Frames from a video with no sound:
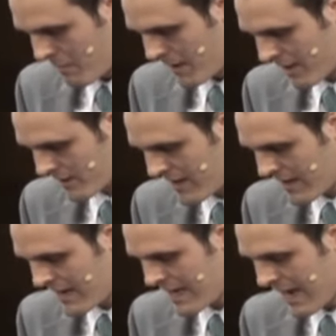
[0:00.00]
because
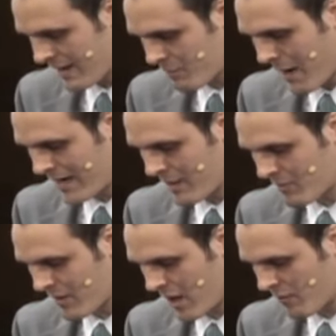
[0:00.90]
he has made
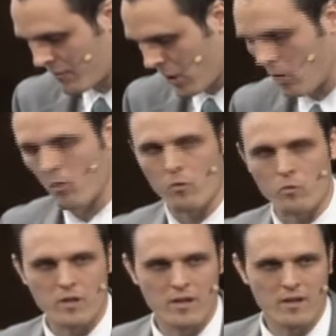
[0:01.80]
himself
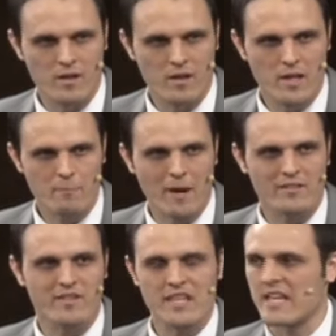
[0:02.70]
known by
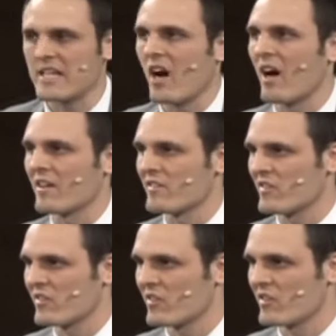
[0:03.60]
seeking us.